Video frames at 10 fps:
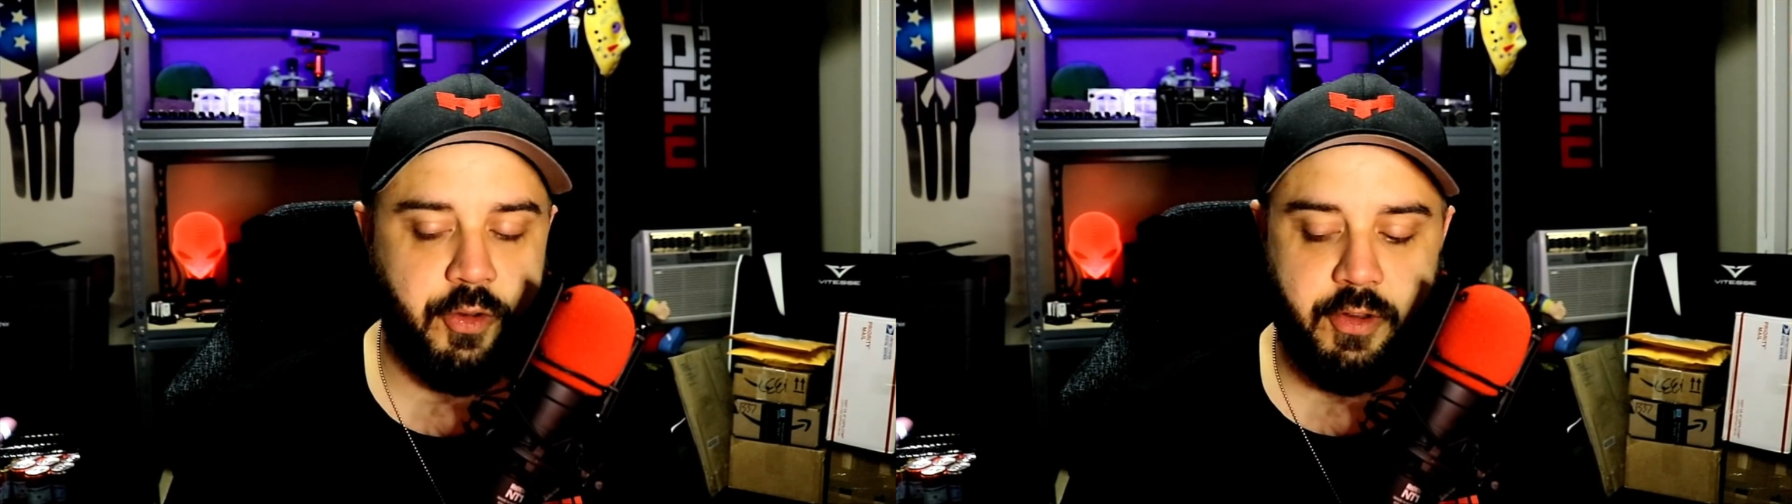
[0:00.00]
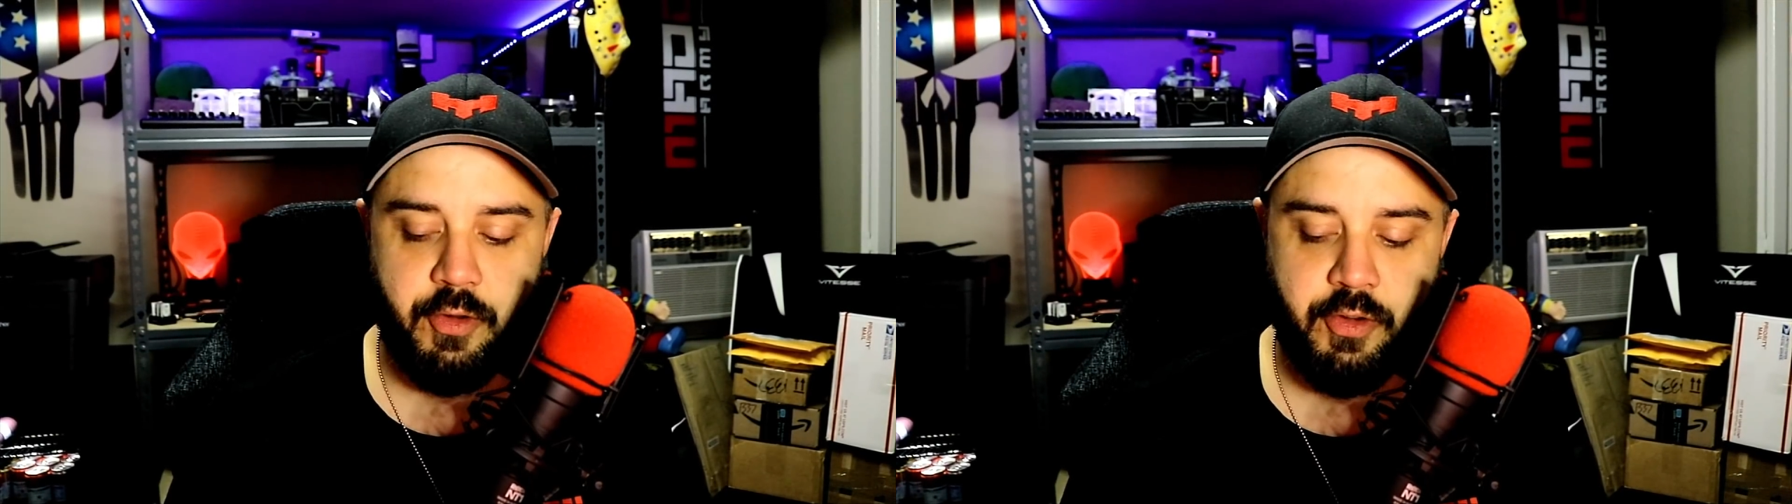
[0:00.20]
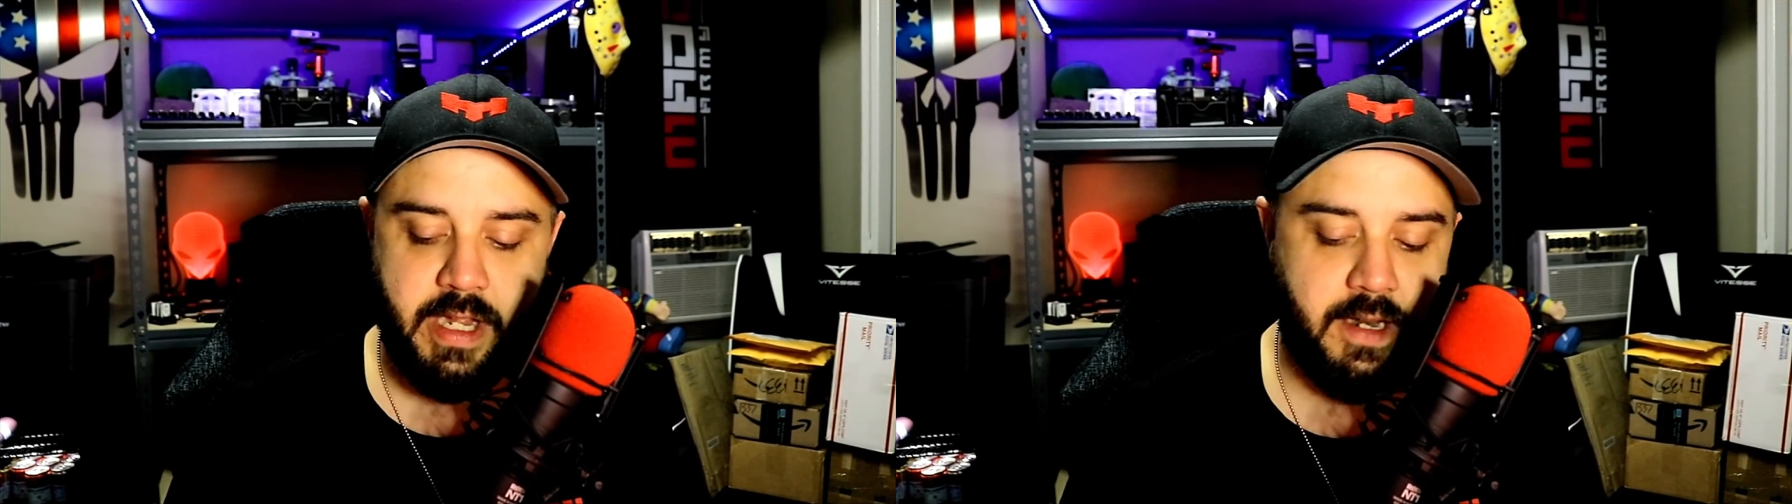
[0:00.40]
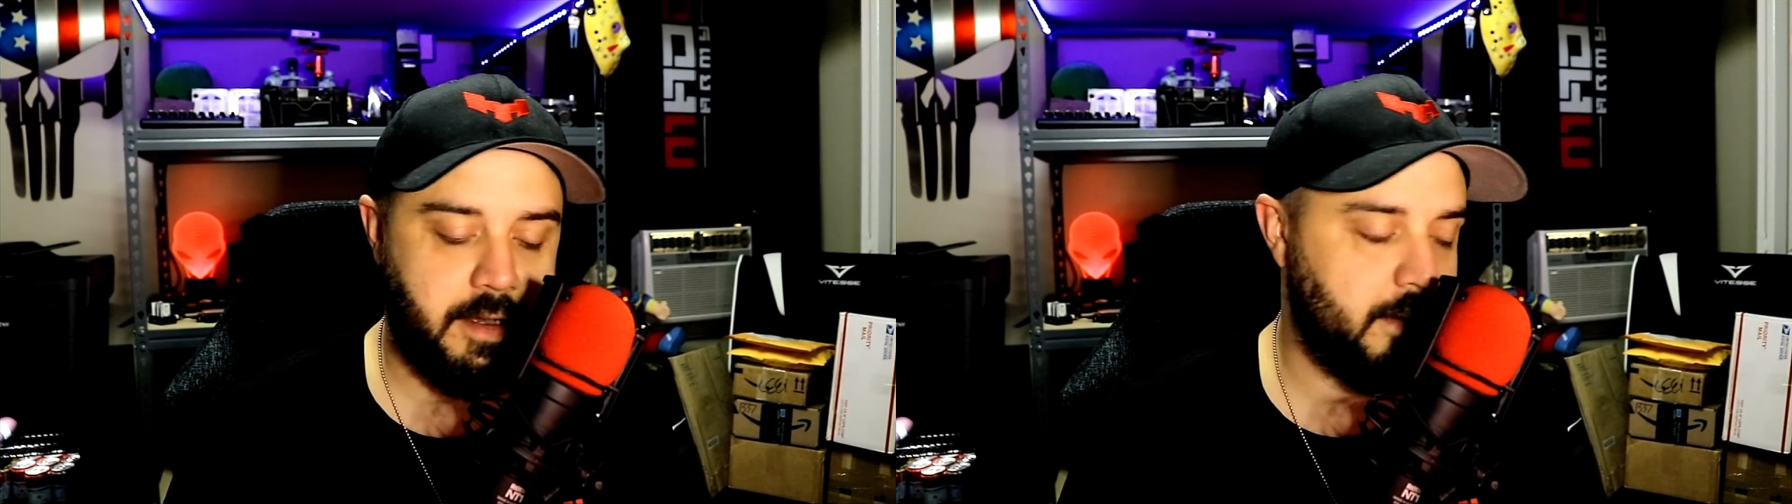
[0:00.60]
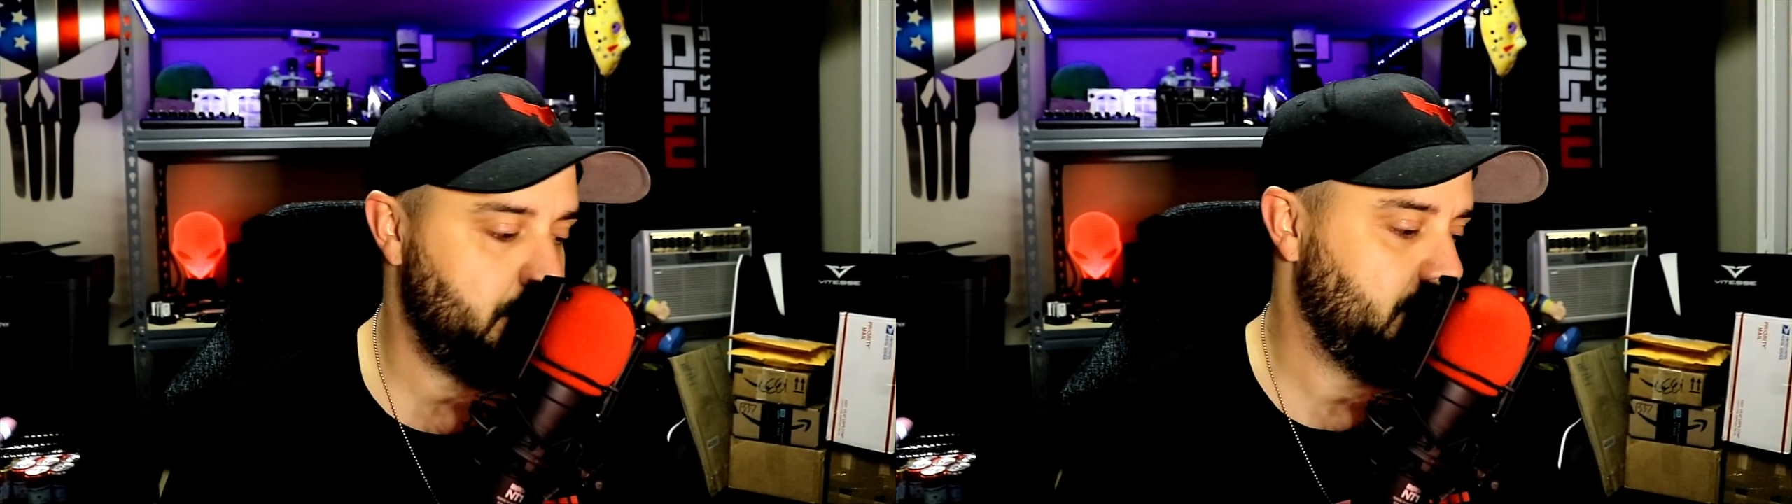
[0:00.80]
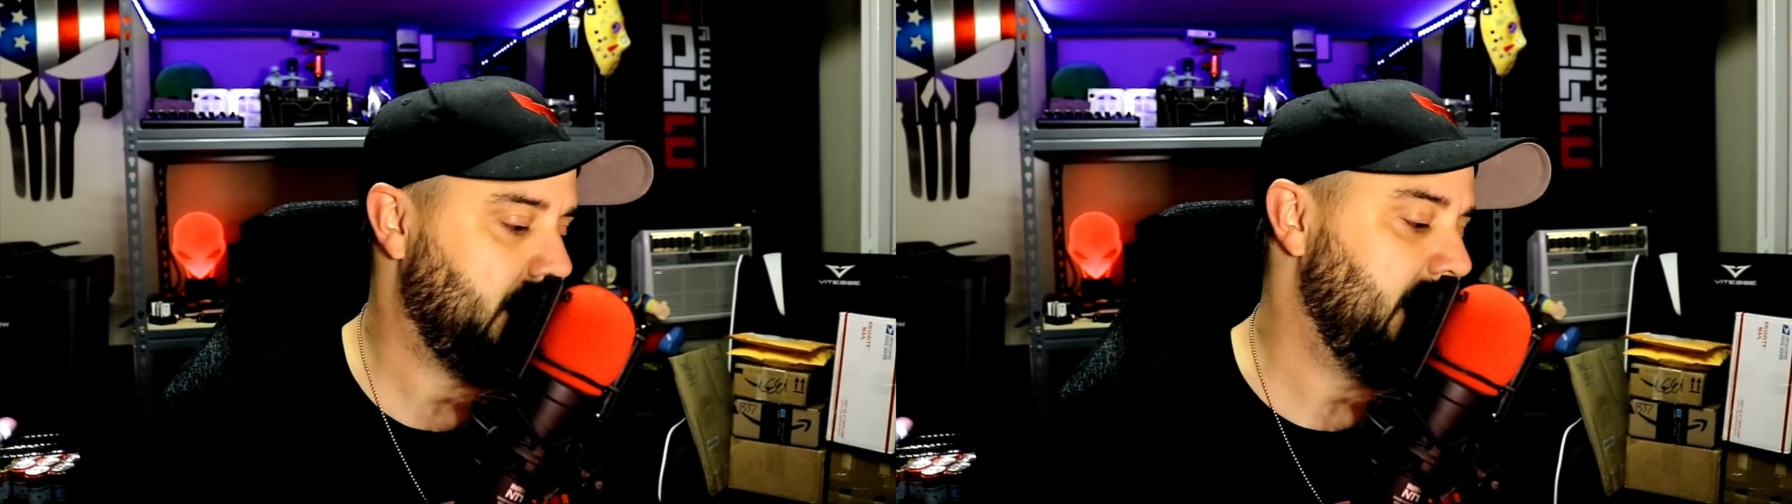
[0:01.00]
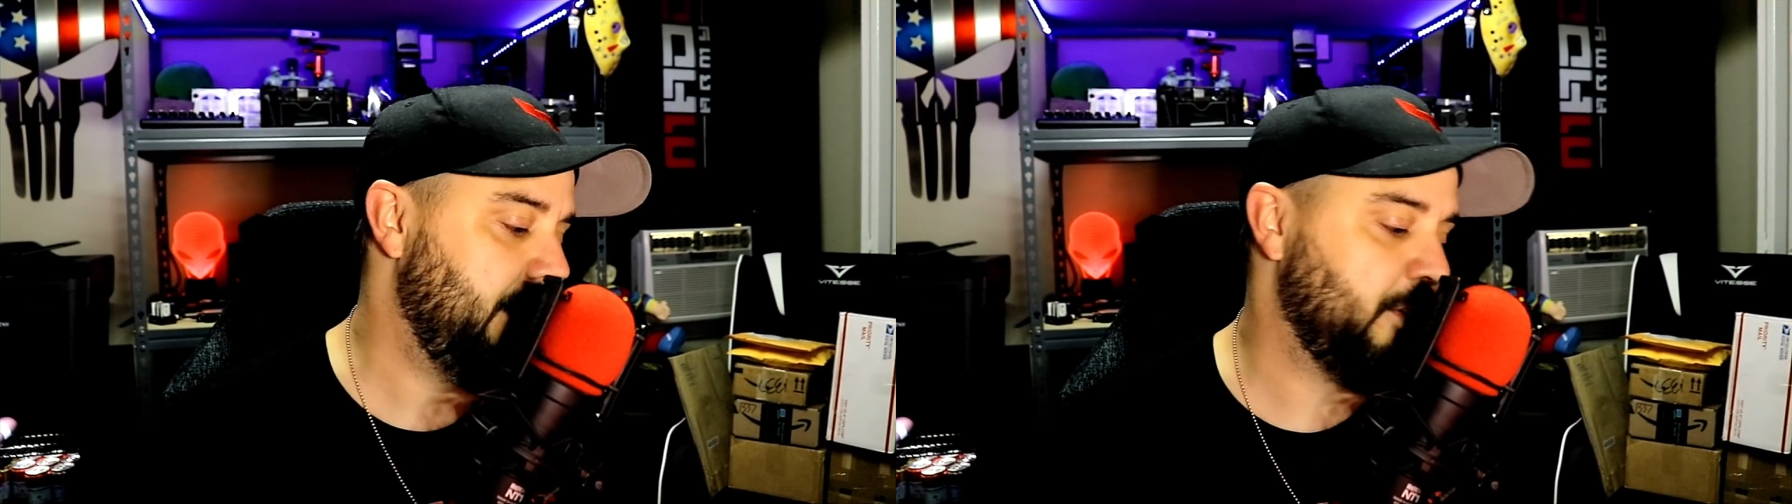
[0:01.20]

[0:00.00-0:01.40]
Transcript: those get up, I have